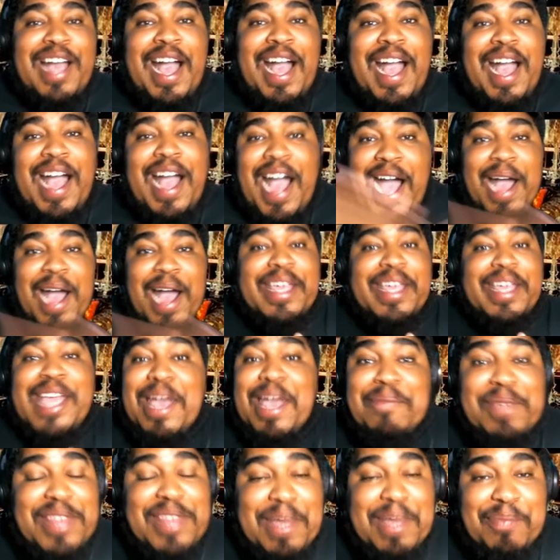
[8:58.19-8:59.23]
I, I
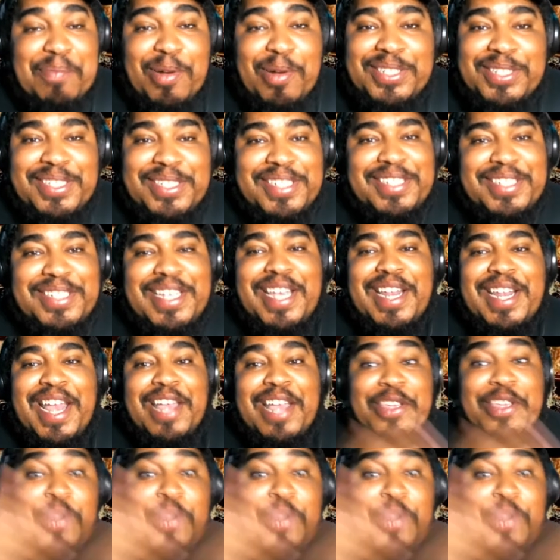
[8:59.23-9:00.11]
can't be that person to say that.